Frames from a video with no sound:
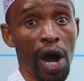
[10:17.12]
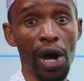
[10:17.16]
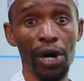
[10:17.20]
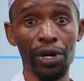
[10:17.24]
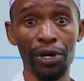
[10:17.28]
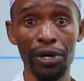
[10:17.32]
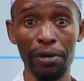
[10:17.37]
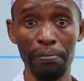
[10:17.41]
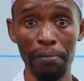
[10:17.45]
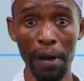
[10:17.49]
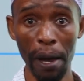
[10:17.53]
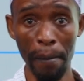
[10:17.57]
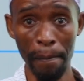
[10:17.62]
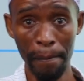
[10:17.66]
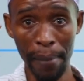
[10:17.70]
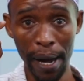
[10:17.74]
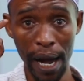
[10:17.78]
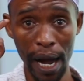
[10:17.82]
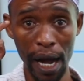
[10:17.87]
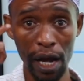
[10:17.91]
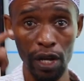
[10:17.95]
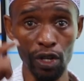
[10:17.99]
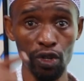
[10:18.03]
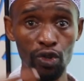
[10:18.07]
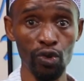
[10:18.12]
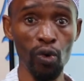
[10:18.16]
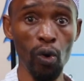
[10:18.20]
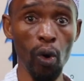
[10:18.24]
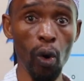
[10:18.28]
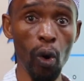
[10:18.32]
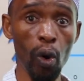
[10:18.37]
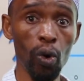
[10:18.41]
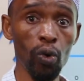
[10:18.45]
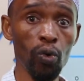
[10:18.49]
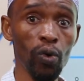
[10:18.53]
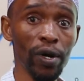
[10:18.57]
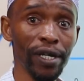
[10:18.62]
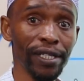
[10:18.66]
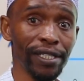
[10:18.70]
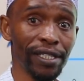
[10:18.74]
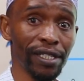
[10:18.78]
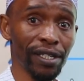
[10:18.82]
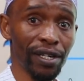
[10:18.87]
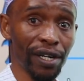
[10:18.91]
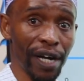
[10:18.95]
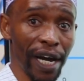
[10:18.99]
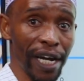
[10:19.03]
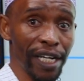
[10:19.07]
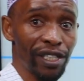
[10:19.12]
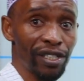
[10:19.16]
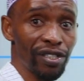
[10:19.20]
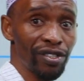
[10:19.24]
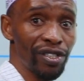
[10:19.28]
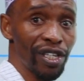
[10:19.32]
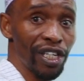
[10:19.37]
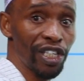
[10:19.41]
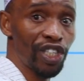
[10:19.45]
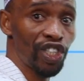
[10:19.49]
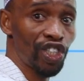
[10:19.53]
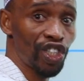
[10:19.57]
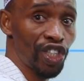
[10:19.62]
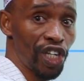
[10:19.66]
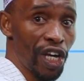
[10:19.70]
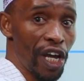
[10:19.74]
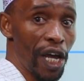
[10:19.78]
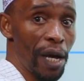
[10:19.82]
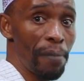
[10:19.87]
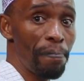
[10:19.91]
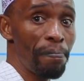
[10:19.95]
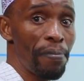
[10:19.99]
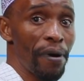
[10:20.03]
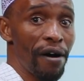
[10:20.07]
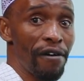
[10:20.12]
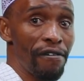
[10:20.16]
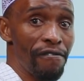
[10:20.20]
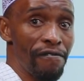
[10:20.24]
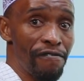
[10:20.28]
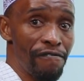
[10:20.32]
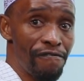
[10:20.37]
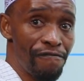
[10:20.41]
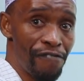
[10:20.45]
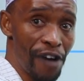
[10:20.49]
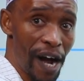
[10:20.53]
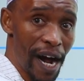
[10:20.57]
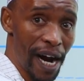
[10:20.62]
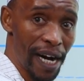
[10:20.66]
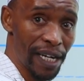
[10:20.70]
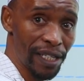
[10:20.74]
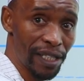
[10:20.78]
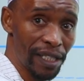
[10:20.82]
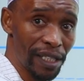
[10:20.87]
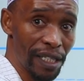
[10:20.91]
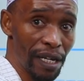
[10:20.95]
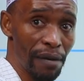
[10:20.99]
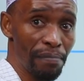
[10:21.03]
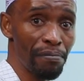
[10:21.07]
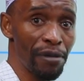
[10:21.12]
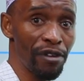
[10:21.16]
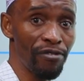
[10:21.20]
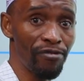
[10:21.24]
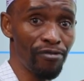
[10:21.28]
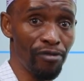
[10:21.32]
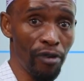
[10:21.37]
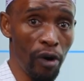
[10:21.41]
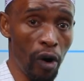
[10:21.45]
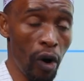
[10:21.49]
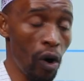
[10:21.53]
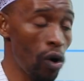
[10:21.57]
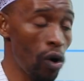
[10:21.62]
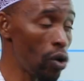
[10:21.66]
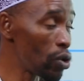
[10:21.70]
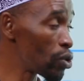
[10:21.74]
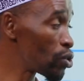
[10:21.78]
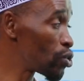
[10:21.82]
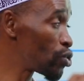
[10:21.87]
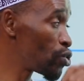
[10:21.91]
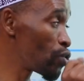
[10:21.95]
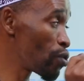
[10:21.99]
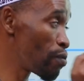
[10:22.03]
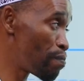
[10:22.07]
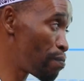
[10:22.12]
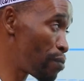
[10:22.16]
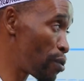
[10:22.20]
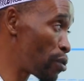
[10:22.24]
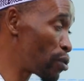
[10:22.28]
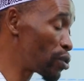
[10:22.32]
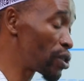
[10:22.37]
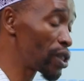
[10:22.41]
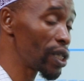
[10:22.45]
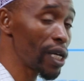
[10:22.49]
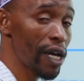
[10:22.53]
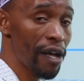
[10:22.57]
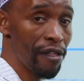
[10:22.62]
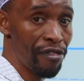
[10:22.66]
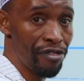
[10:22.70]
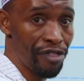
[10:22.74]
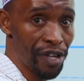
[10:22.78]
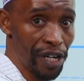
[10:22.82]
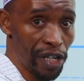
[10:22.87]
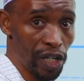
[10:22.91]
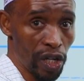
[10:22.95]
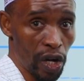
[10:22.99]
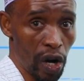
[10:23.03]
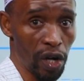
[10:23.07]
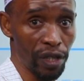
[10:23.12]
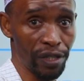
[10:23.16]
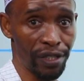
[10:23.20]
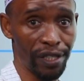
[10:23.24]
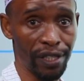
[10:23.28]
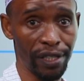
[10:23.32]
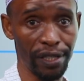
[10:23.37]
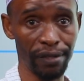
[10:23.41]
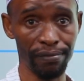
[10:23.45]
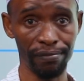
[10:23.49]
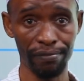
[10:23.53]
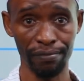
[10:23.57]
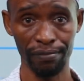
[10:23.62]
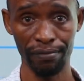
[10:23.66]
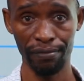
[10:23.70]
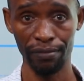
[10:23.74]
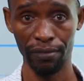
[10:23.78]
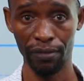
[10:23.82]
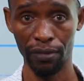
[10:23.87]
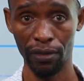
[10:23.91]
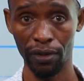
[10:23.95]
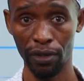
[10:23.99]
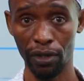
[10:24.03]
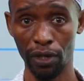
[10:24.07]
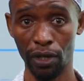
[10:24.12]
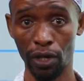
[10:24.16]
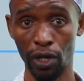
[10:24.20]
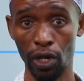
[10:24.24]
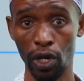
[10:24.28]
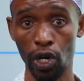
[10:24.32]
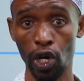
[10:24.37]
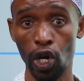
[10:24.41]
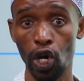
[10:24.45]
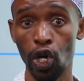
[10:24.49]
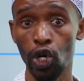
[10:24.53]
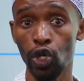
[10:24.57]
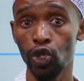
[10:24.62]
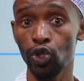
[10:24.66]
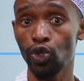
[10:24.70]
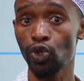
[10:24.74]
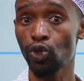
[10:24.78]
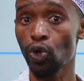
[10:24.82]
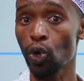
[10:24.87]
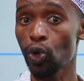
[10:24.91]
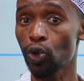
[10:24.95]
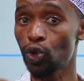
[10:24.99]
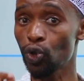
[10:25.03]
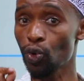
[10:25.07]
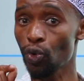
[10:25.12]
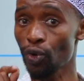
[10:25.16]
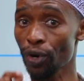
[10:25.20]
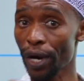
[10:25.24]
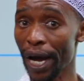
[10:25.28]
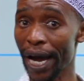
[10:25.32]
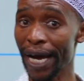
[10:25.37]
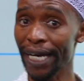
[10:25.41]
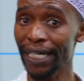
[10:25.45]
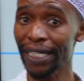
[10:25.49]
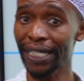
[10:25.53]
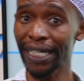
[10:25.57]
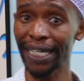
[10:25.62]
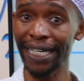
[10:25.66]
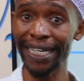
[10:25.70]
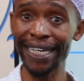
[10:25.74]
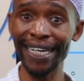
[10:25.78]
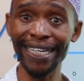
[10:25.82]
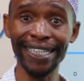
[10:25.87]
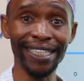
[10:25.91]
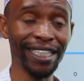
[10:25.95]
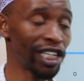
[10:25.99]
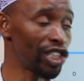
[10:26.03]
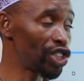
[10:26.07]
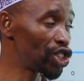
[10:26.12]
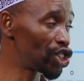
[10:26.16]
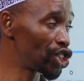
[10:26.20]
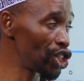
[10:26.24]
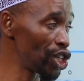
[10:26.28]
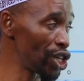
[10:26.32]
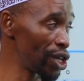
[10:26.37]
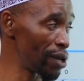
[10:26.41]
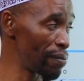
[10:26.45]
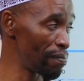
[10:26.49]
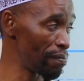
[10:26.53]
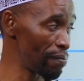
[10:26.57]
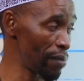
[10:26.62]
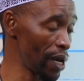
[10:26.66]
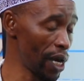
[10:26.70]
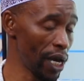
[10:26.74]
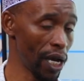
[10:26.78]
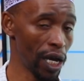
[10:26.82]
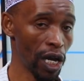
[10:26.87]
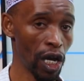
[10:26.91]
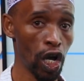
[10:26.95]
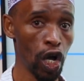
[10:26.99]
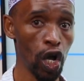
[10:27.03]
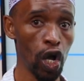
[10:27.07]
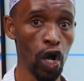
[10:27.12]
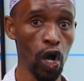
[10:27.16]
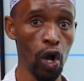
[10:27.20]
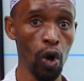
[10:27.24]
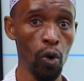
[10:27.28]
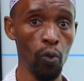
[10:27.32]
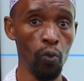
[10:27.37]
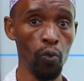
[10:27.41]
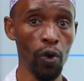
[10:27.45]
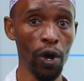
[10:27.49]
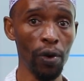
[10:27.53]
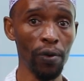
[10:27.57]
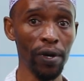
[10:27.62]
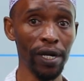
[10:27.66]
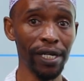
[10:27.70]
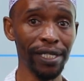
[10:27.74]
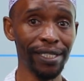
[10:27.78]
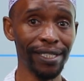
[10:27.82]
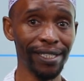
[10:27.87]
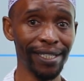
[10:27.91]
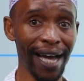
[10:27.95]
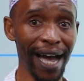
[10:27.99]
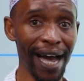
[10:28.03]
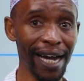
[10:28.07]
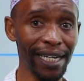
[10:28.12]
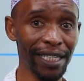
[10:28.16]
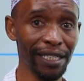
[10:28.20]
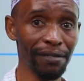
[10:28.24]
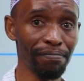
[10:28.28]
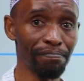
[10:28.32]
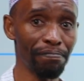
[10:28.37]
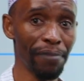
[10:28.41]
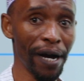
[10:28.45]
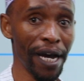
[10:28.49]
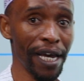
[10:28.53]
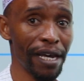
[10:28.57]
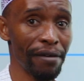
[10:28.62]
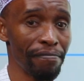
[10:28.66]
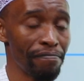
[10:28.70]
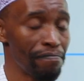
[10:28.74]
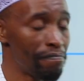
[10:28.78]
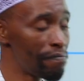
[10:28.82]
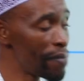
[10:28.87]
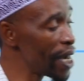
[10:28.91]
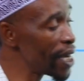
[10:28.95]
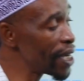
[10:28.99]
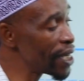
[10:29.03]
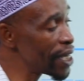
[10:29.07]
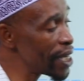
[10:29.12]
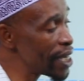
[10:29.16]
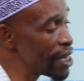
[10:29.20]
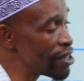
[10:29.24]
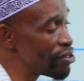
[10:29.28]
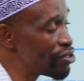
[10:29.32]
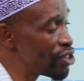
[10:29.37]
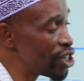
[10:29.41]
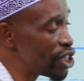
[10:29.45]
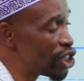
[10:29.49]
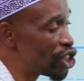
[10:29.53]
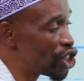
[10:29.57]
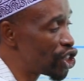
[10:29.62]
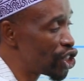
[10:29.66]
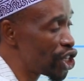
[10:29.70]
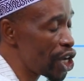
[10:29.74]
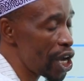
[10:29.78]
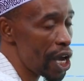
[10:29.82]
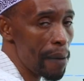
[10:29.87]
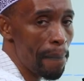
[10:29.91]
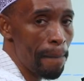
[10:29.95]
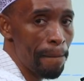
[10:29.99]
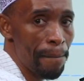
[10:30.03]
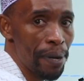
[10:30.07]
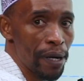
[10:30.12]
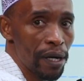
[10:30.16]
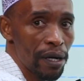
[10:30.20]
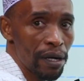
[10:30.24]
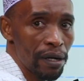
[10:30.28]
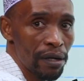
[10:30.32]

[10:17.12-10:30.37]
Remember, you always write the shape first before you put the dots. So to write letter Jiim, we will start by making the shape,